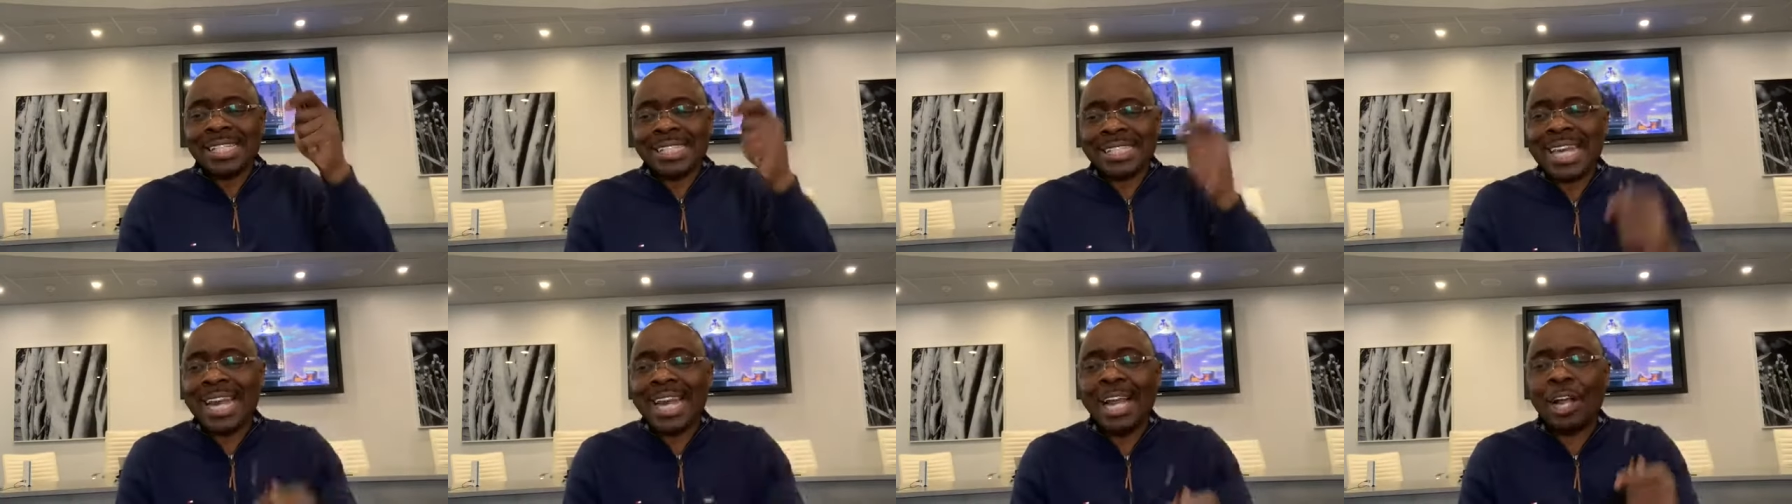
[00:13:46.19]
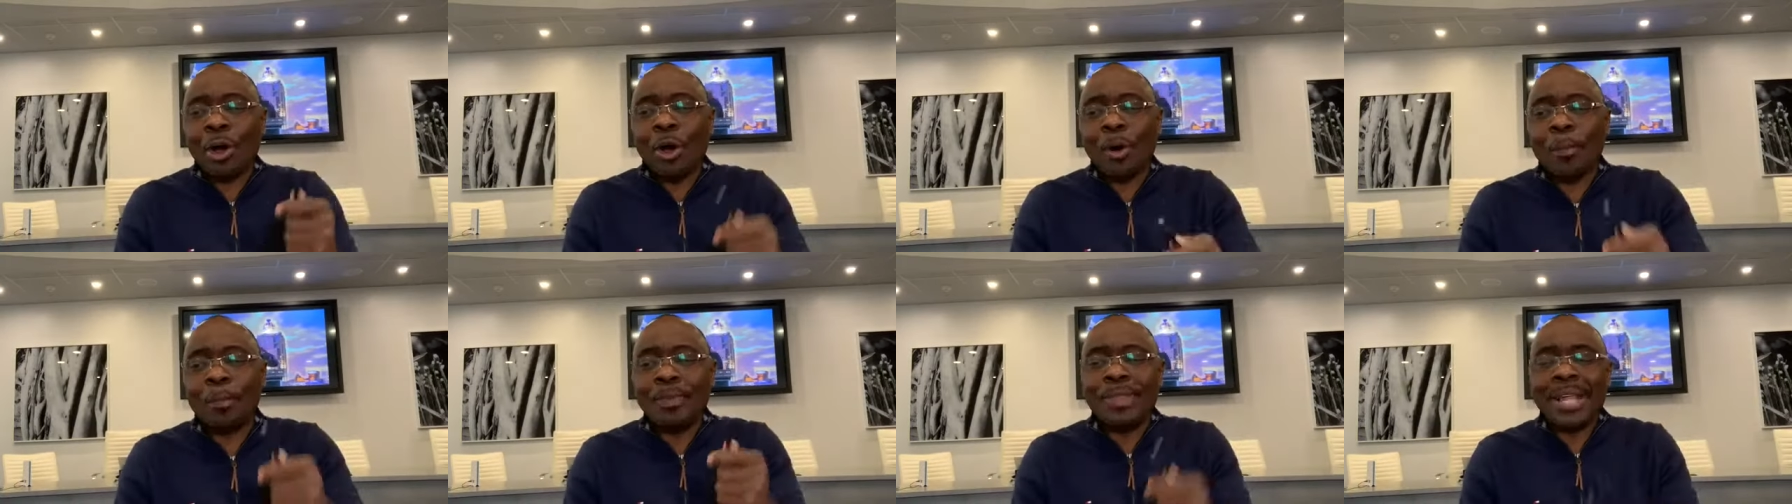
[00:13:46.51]

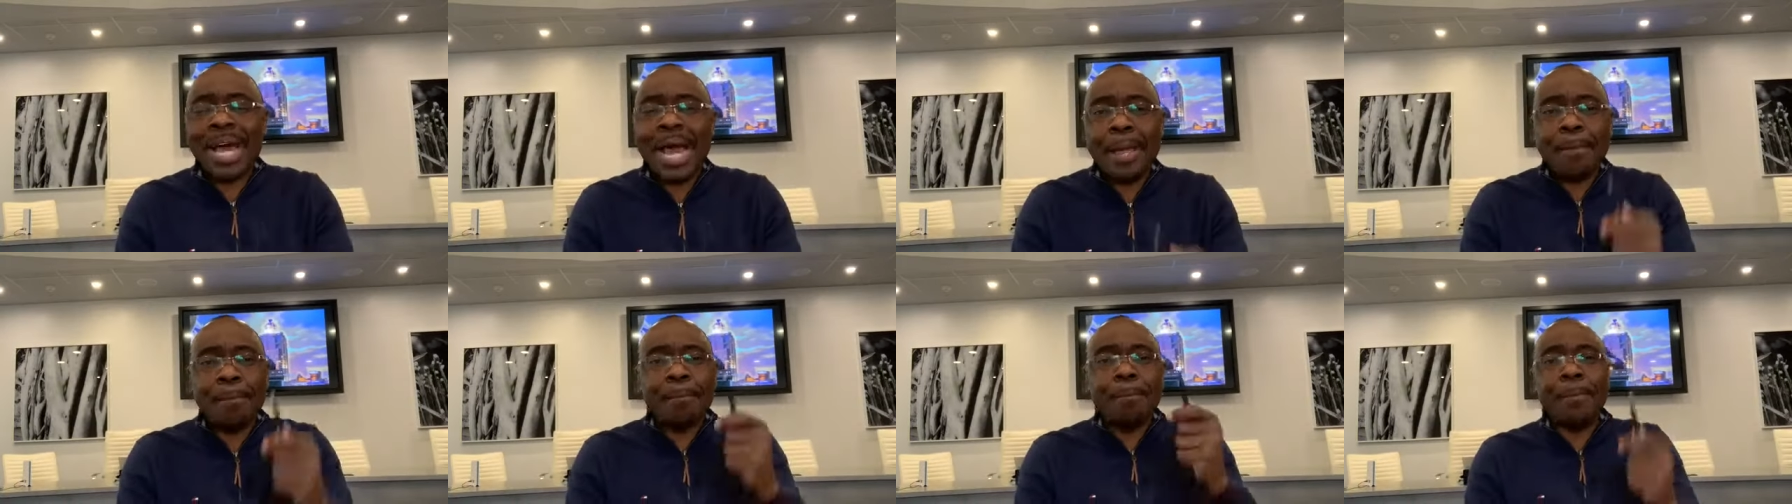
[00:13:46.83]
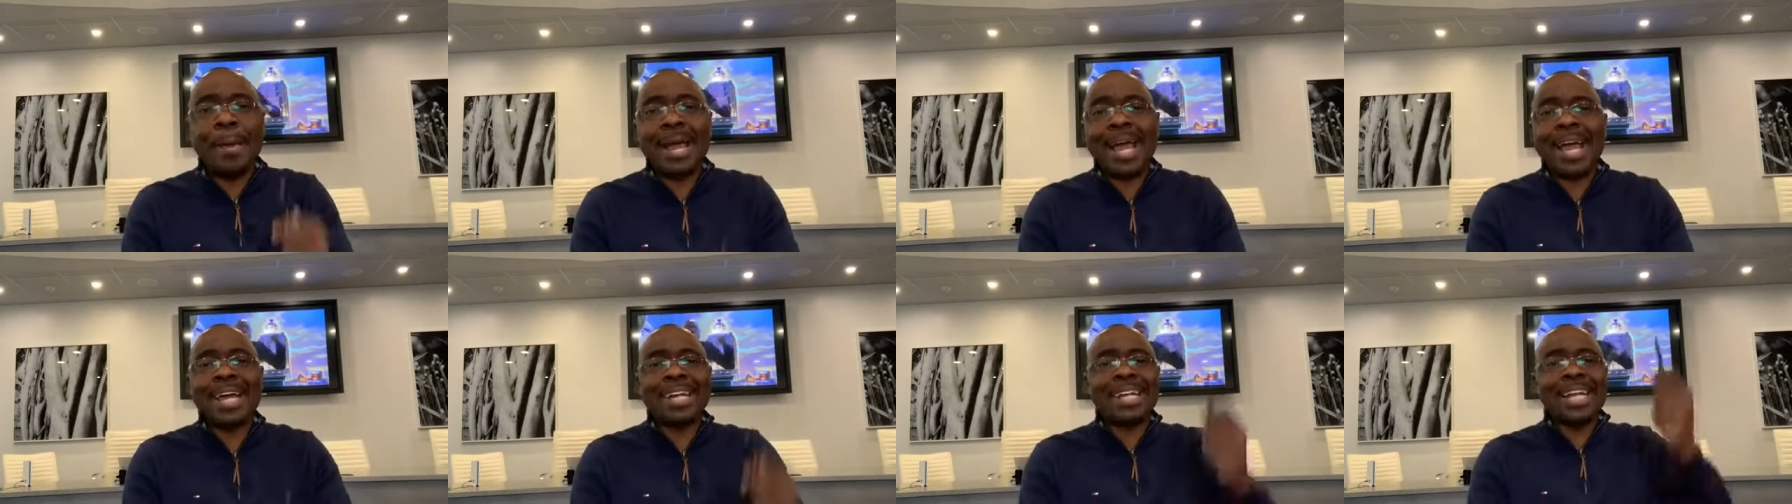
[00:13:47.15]
take up thy
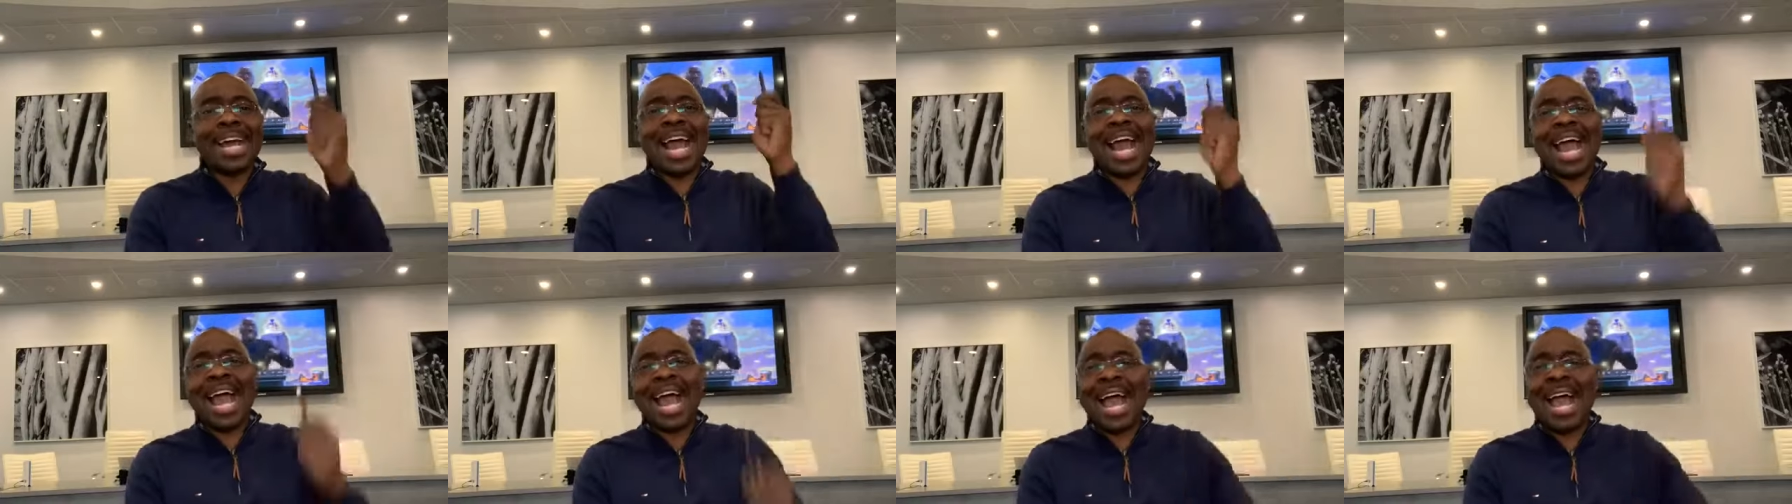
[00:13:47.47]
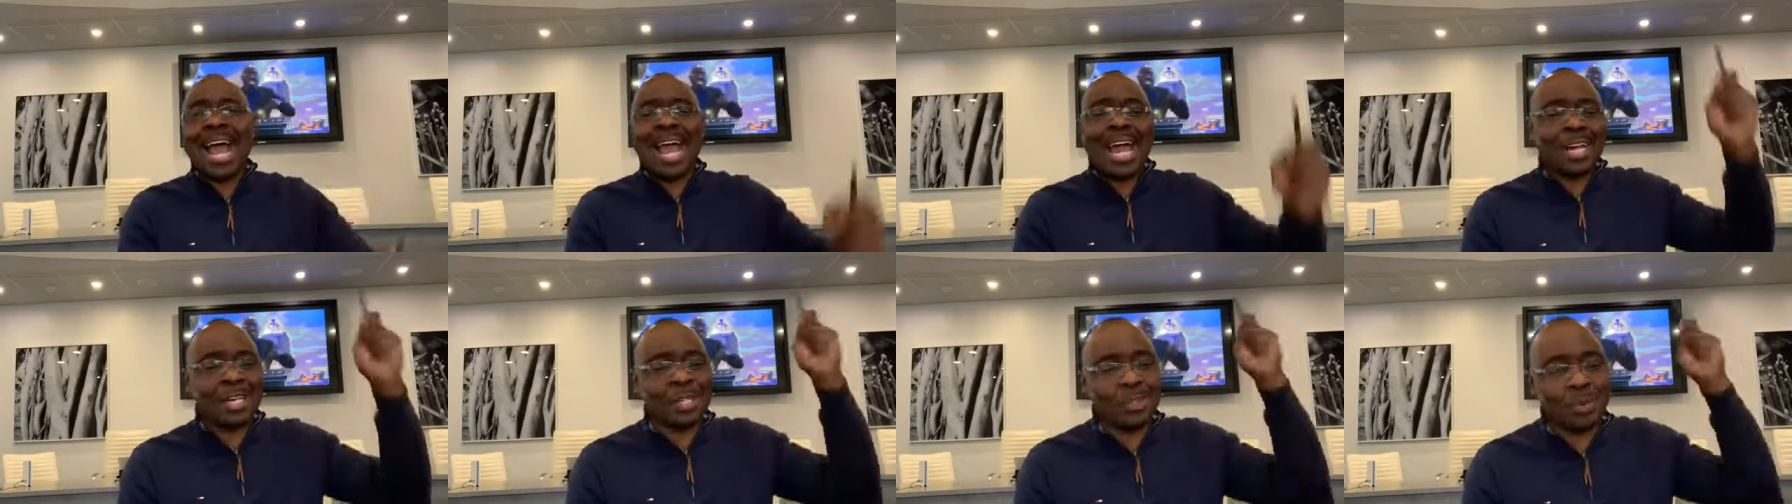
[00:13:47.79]
bed
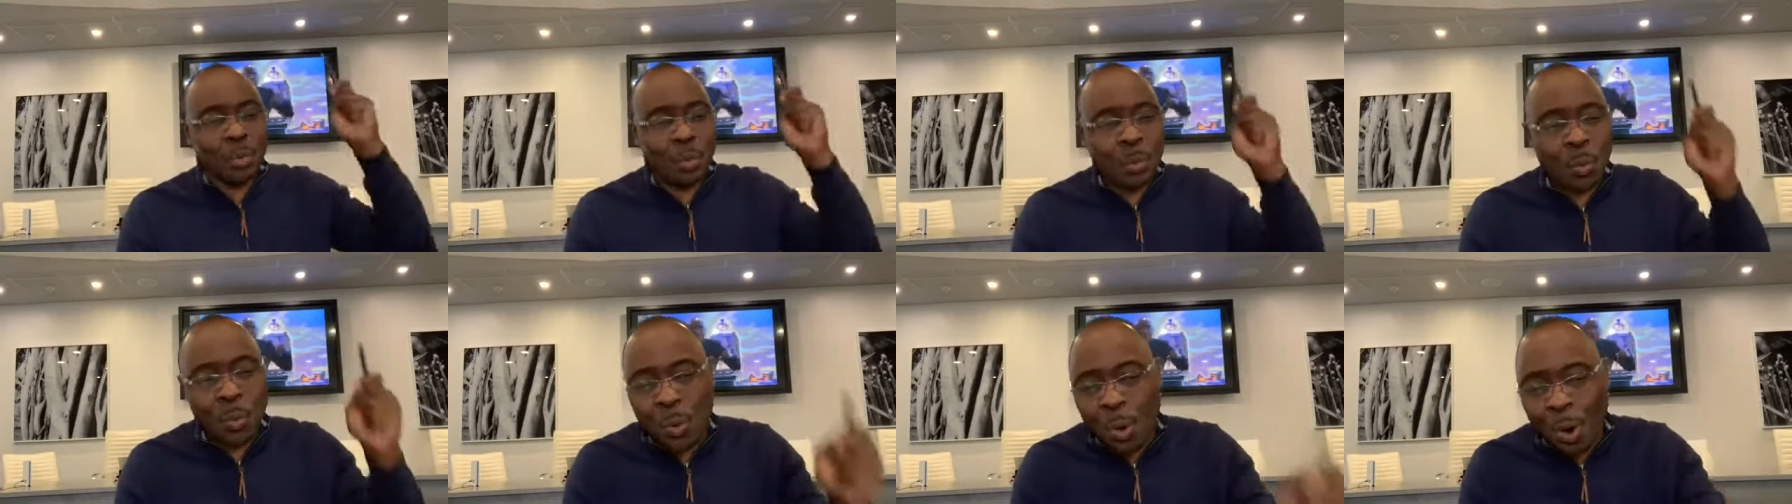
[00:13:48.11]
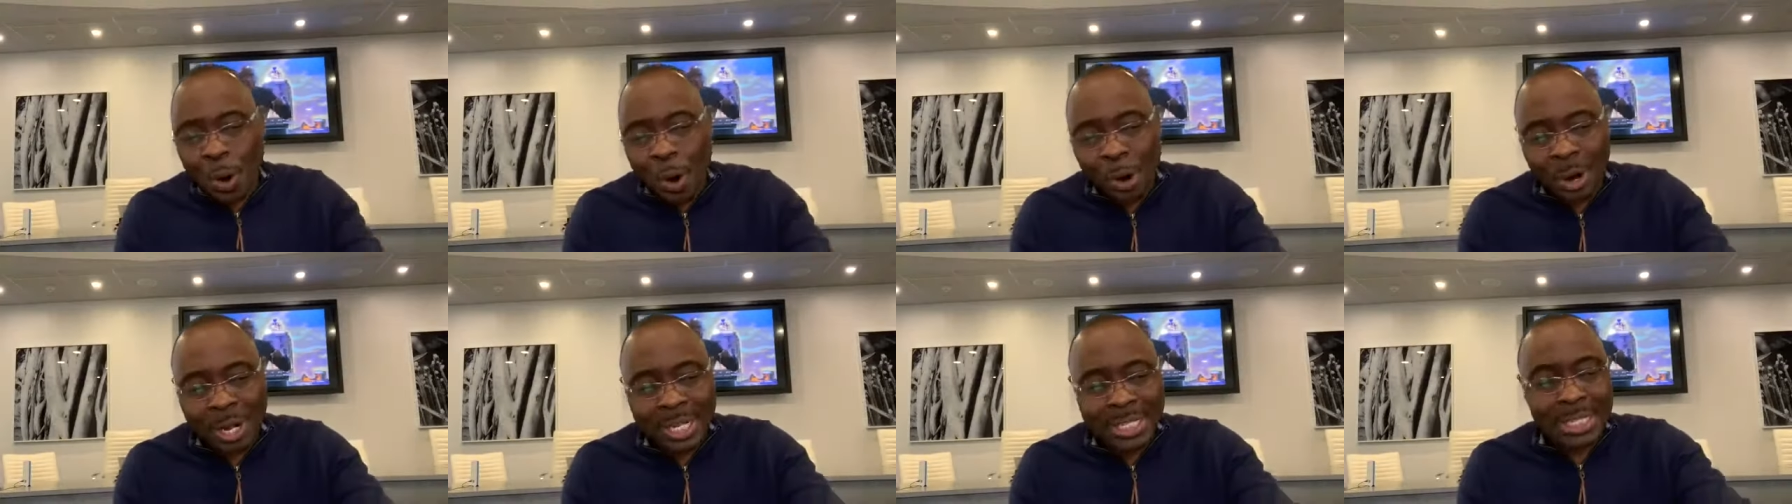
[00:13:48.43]
and
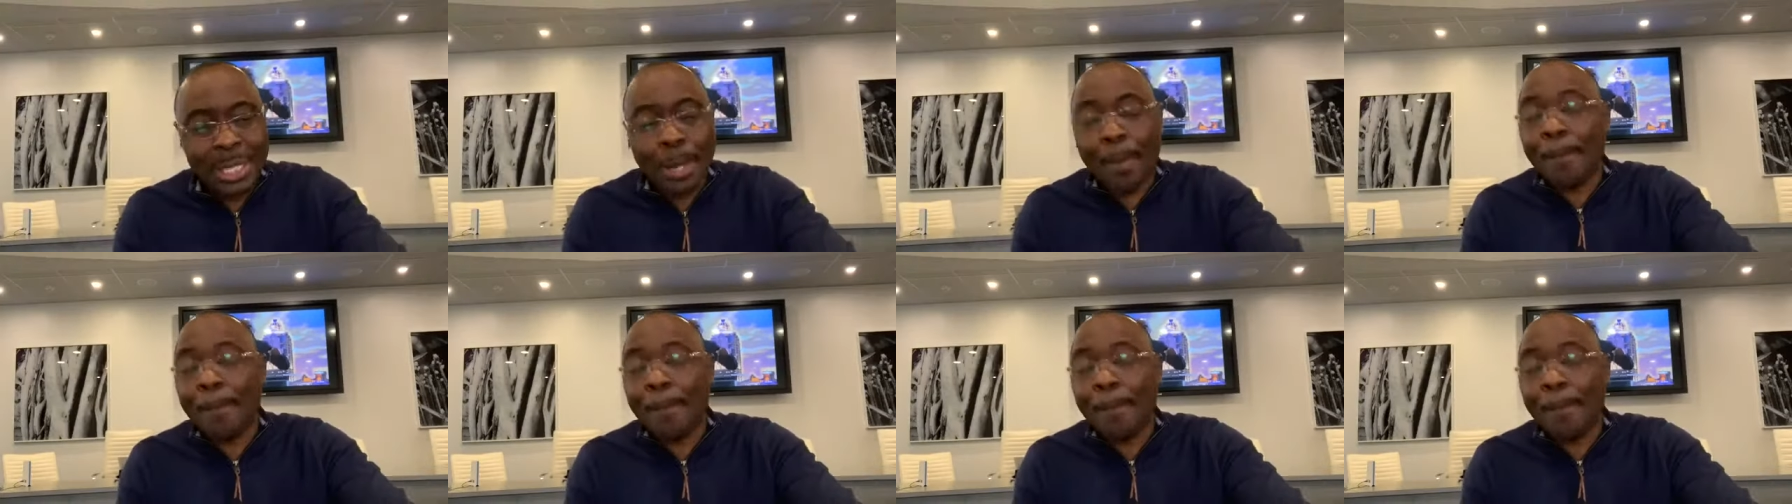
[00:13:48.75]
walk.